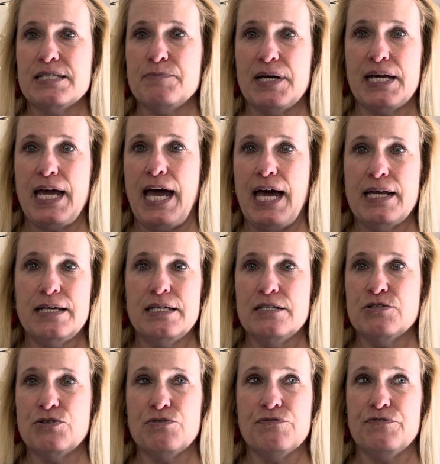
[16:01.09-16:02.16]
My cat eats
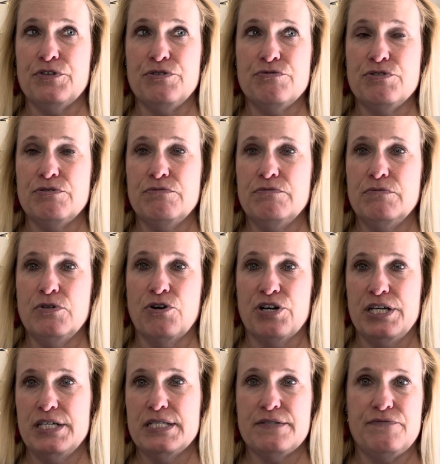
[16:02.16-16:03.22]
her food or
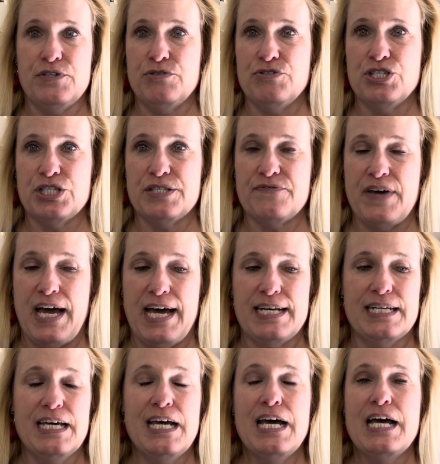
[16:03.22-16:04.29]
his food just fine.
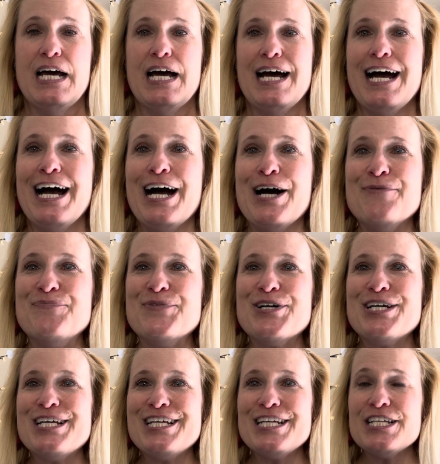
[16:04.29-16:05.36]

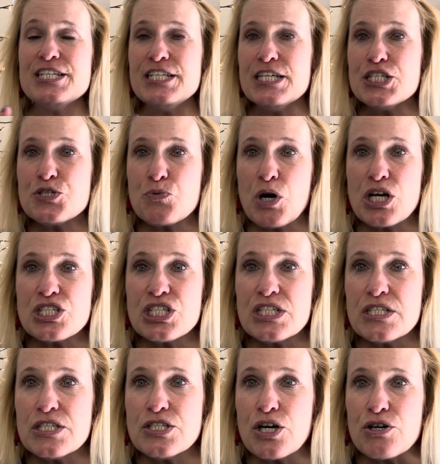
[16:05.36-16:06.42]
Dishwashing
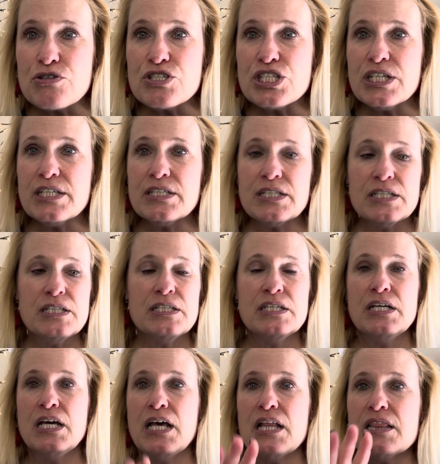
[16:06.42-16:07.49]
detergent,
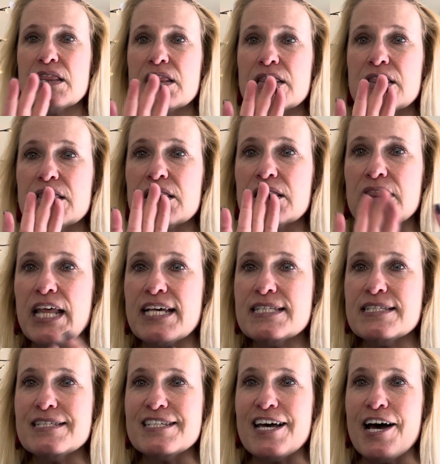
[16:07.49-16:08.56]
less
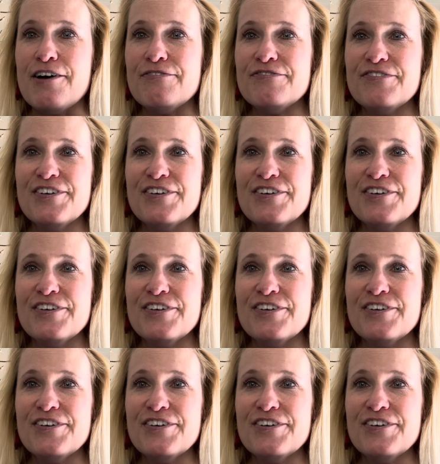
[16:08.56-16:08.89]
stuff.